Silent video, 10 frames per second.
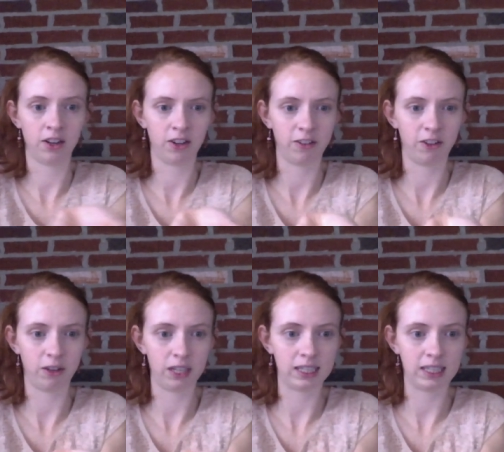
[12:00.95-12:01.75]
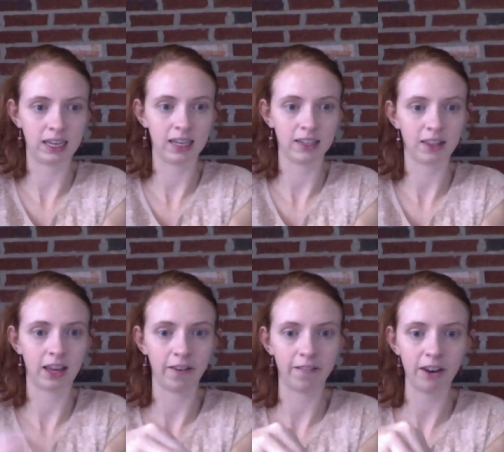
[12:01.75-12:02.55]
don't know if you can see because
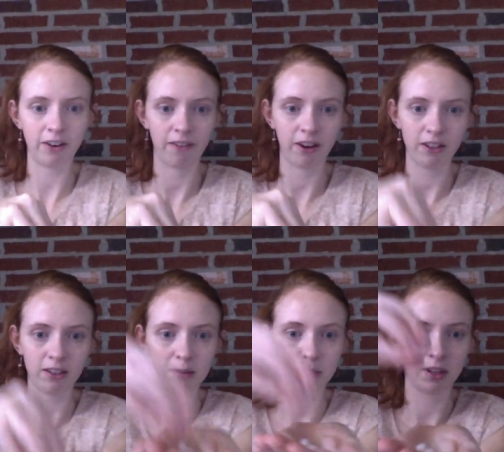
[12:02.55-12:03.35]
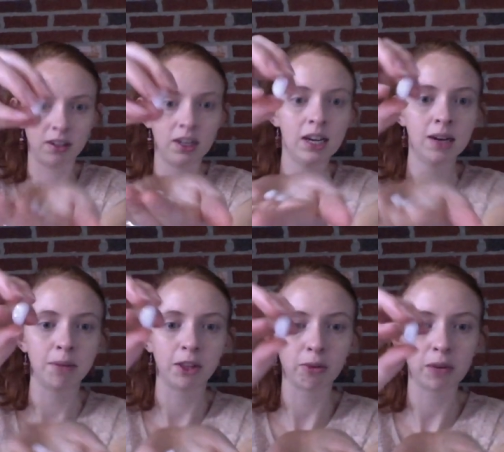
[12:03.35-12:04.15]
they are very, very small,
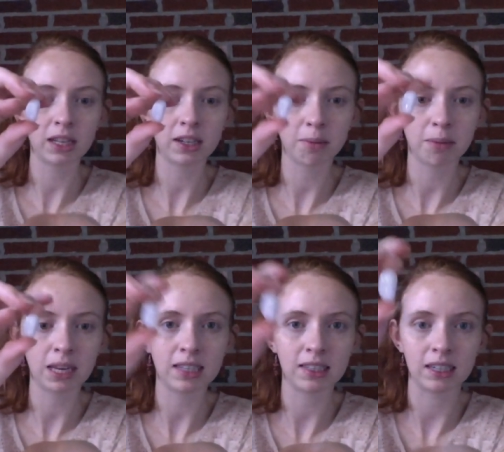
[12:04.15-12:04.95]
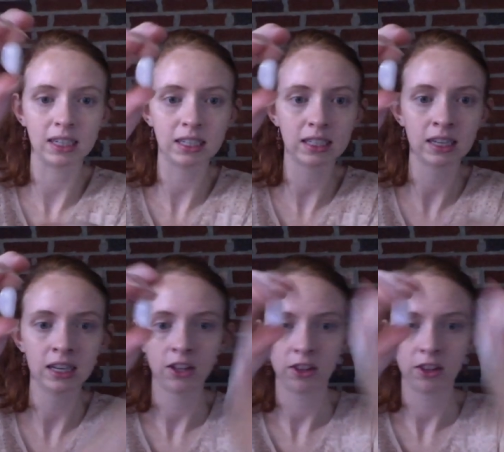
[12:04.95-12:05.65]
but three little pieces.